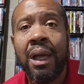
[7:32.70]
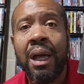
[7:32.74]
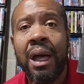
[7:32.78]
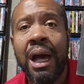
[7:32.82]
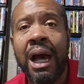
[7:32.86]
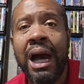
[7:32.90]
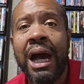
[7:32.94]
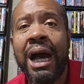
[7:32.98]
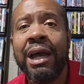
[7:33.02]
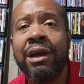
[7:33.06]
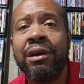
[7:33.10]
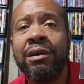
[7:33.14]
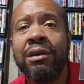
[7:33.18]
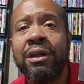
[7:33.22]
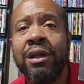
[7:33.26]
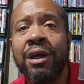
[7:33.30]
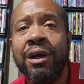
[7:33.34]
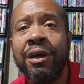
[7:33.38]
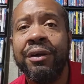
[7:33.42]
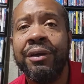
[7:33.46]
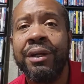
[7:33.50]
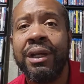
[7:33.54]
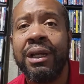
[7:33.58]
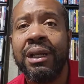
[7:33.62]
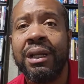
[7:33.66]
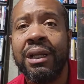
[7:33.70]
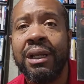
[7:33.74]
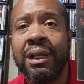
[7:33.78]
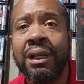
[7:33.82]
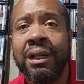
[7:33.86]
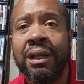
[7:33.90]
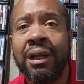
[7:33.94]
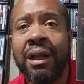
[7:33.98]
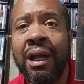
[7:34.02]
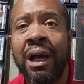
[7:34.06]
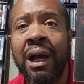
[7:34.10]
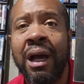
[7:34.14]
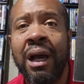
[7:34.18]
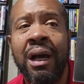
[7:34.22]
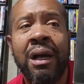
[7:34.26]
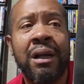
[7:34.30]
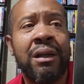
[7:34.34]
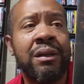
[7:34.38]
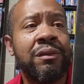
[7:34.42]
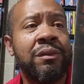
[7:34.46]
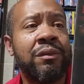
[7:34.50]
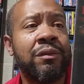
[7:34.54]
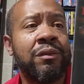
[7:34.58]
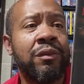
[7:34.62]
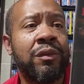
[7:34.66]
Higher Learning. Uh,
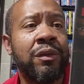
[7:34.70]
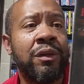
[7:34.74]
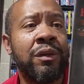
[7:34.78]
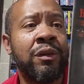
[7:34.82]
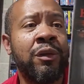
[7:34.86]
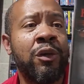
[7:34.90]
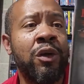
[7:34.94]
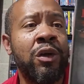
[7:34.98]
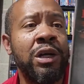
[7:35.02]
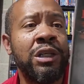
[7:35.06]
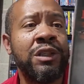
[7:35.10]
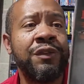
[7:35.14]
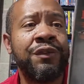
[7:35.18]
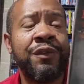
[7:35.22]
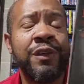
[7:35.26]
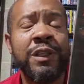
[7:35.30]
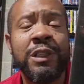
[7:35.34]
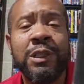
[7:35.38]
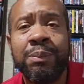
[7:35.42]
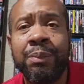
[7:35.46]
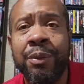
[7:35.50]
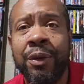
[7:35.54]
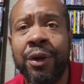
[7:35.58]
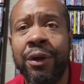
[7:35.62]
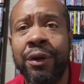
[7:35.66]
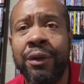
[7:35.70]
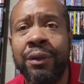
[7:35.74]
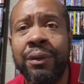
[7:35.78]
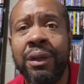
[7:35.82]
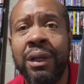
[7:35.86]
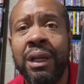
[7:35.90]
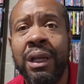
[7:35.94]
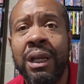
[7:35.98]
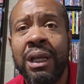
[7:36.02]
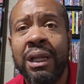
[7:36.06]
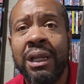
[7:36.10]
Laurence Fishburne,